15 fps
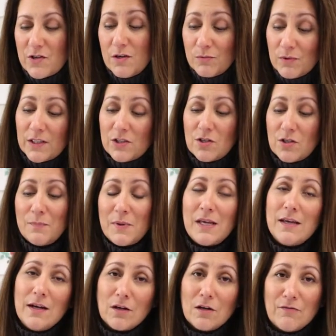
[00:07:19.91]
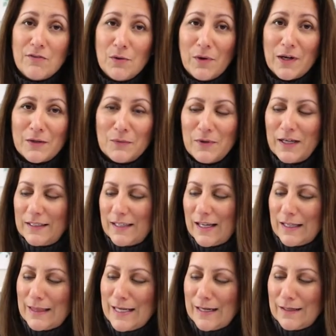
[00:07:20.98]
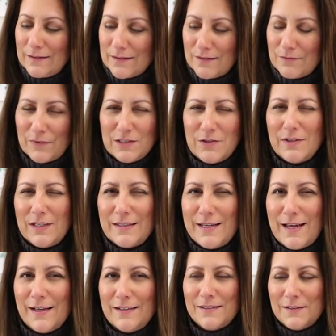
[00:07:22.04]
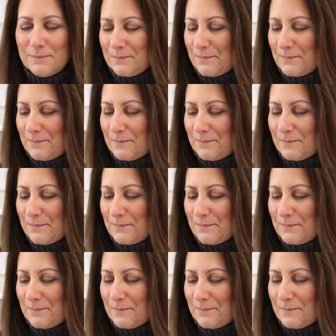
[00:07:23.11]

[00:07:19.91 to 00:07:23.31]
So you really should be here if you want to win at the end. We do it at the end.